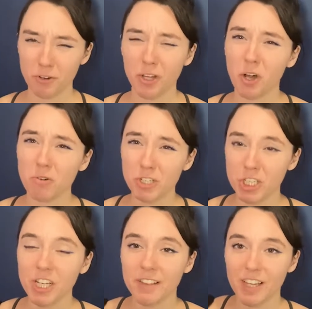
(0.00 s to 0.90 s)
You're like, oh
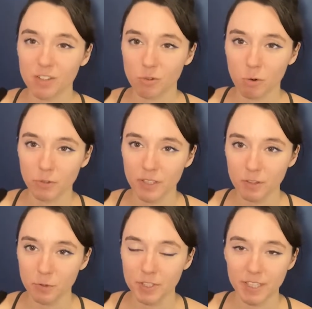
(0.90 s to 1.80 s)
shit, that's totally
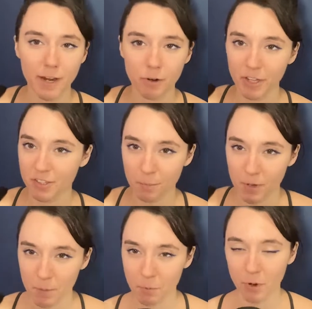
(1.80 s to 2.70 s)
Louis CK, or like
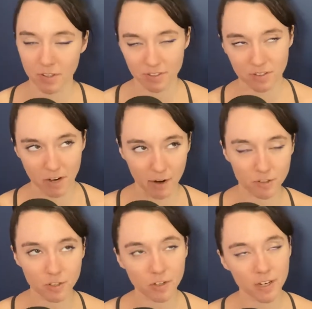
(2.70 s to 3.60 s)
somebody points it
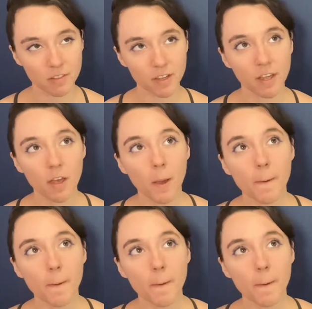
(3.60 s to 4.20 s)
out to you kind of thing.